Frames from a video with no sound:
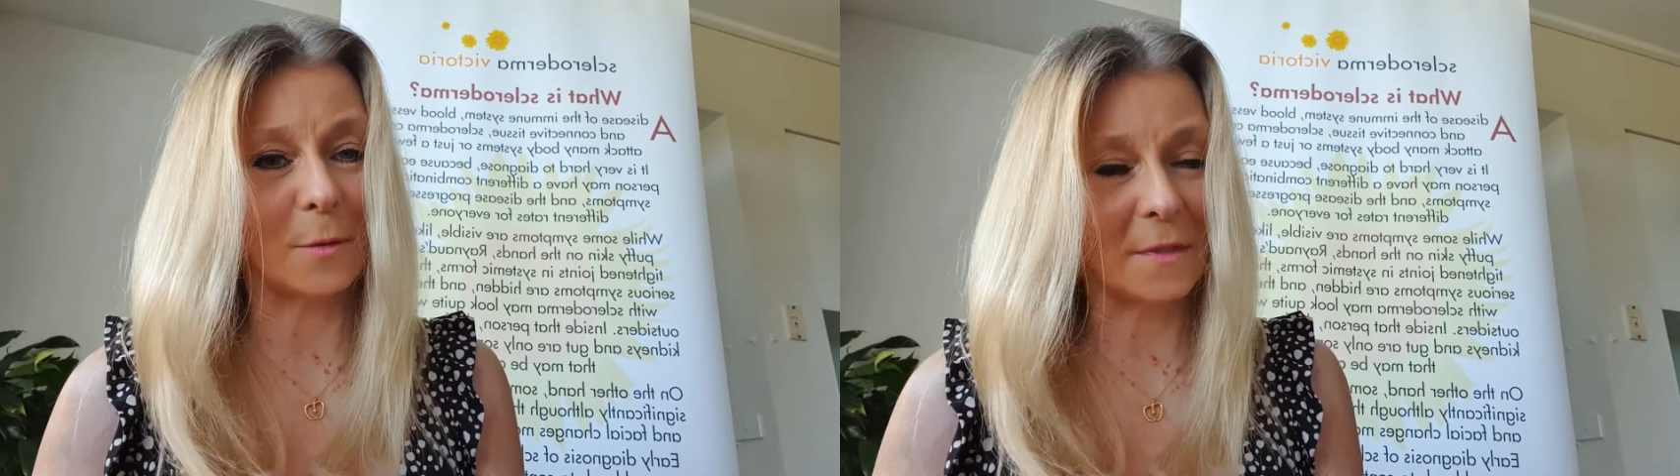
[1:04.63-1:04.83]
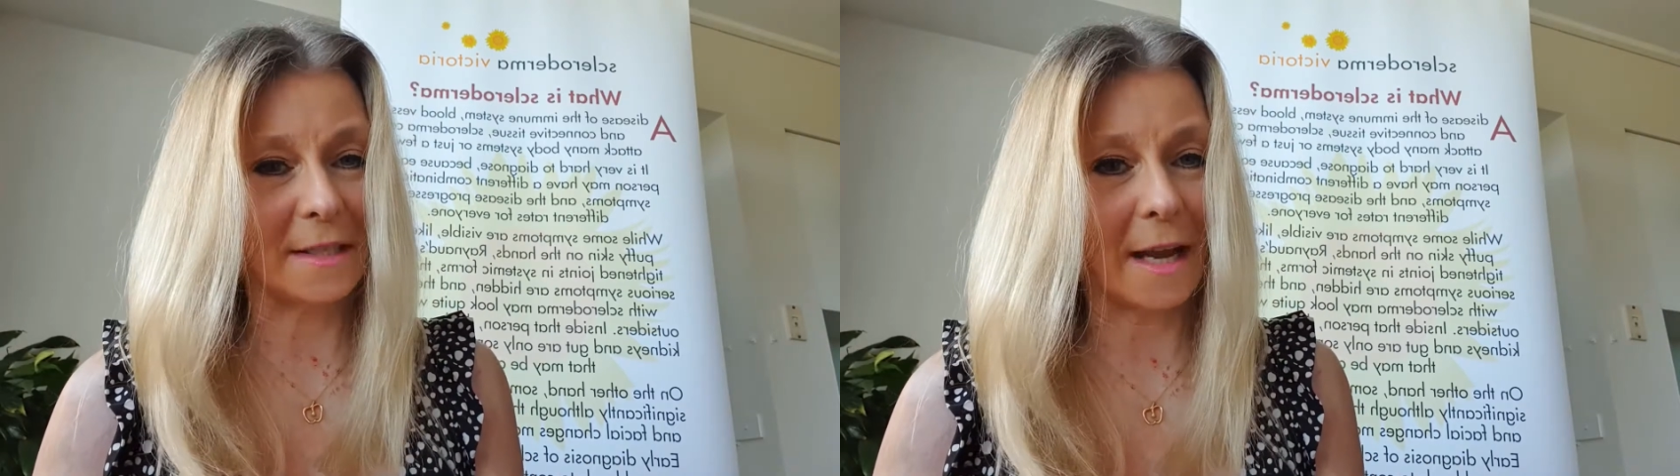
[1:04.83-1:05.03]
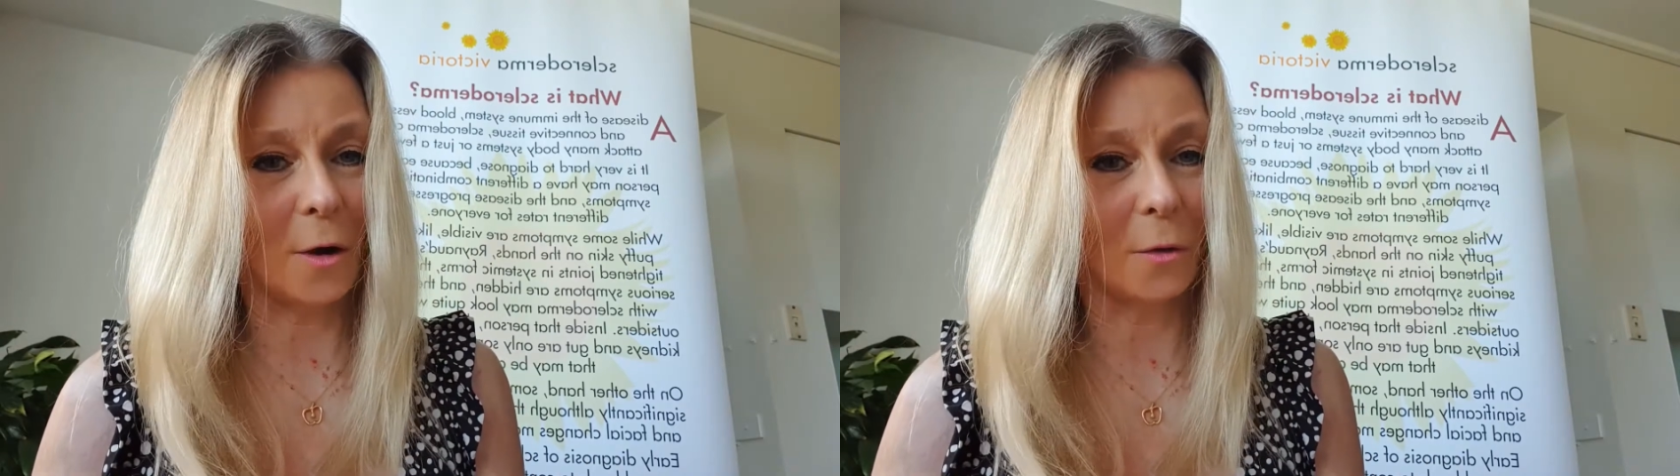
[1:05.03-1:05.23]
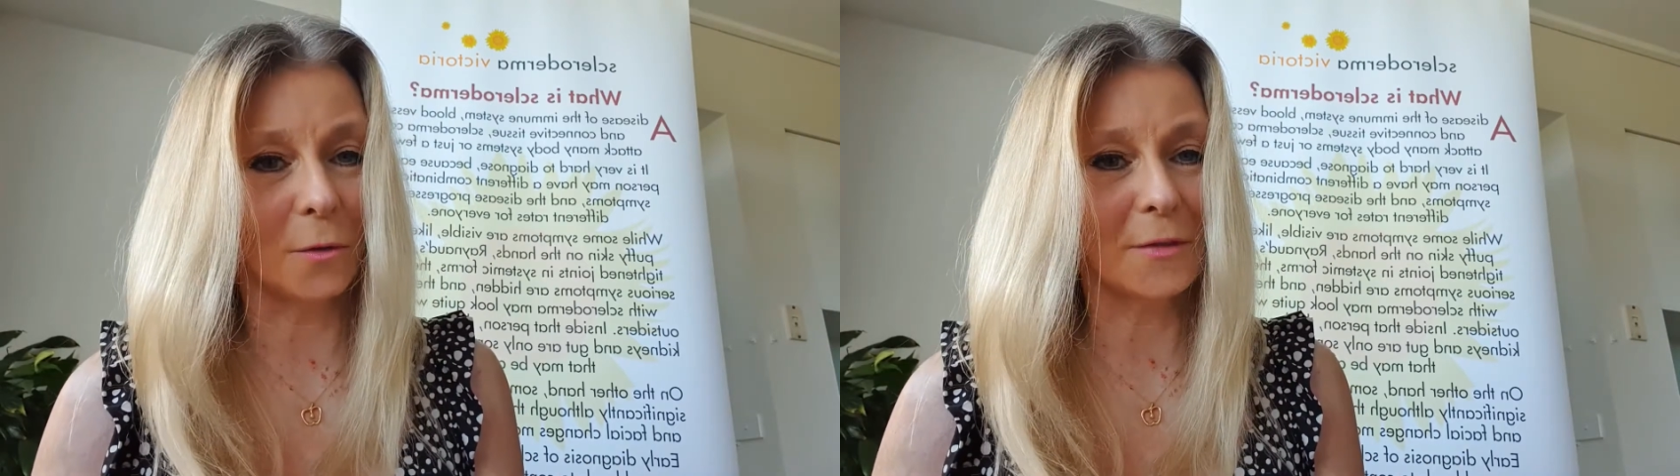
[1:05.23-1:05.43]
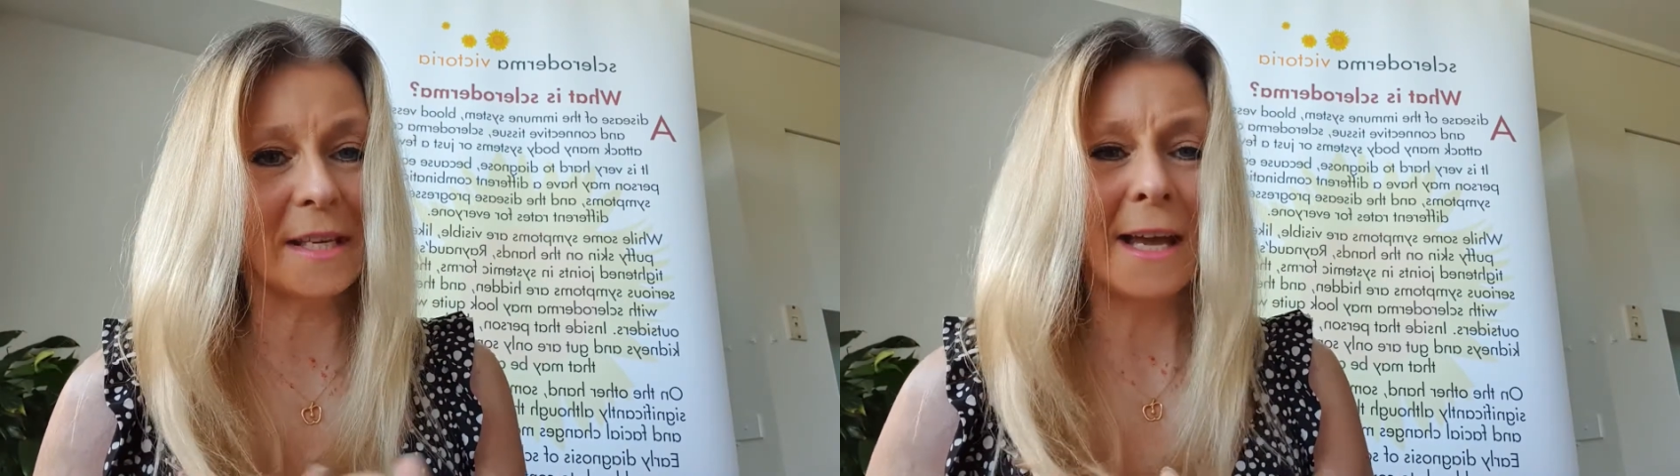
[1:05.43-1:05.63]

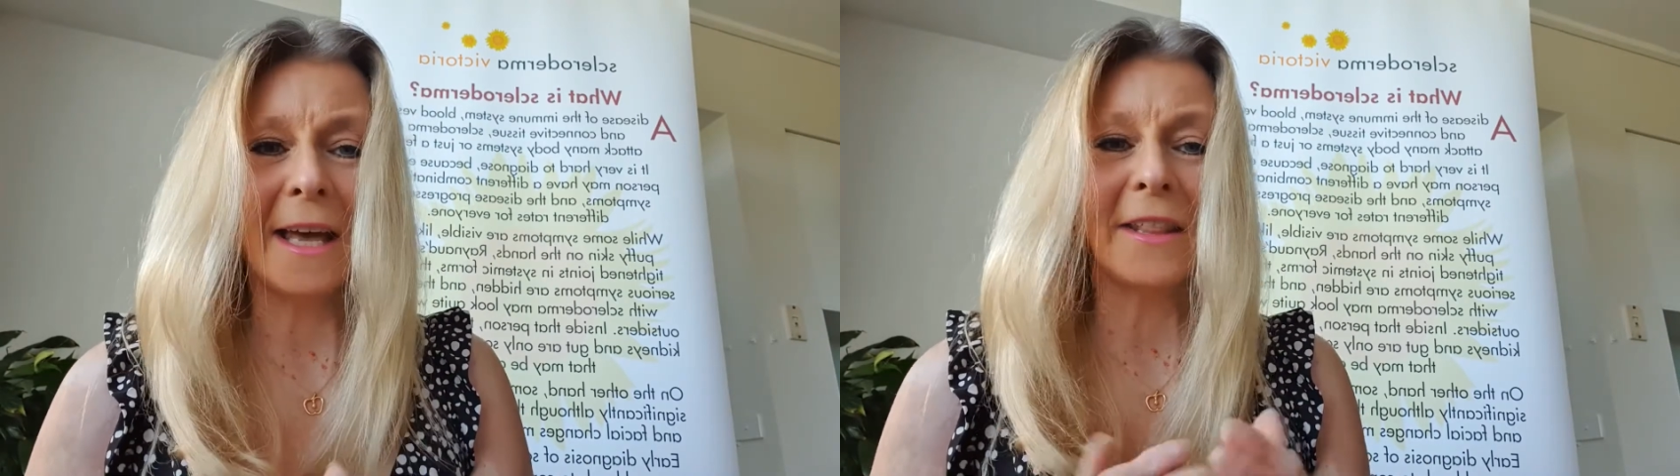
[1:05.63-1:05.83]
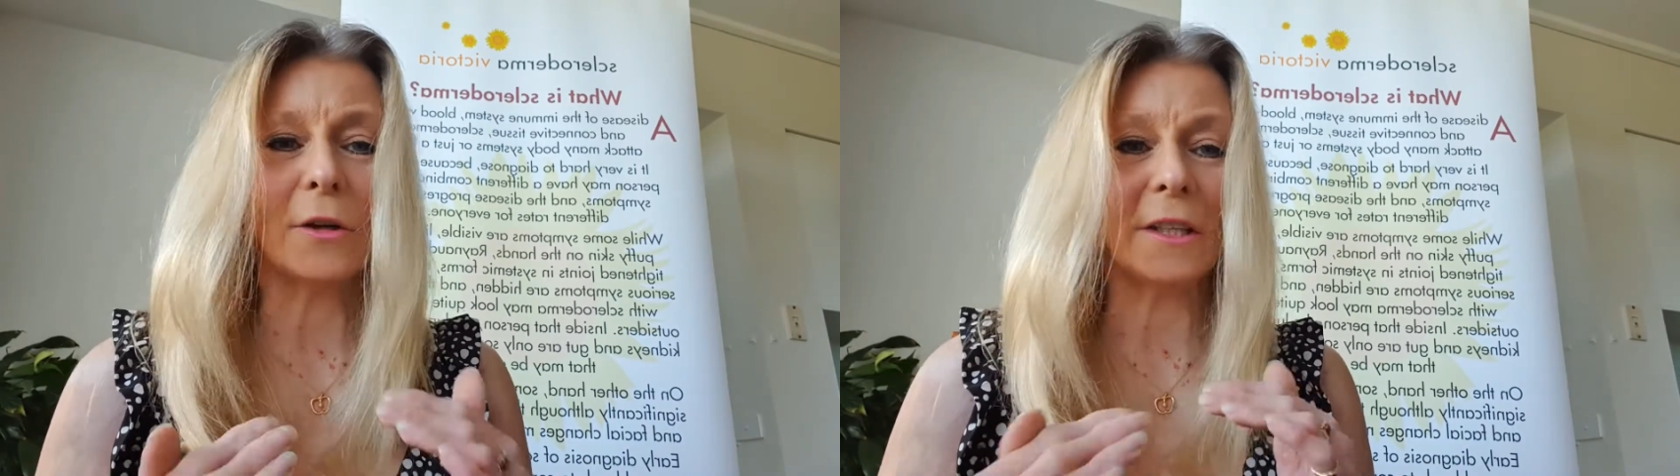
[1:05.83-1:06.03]
themselves, they're a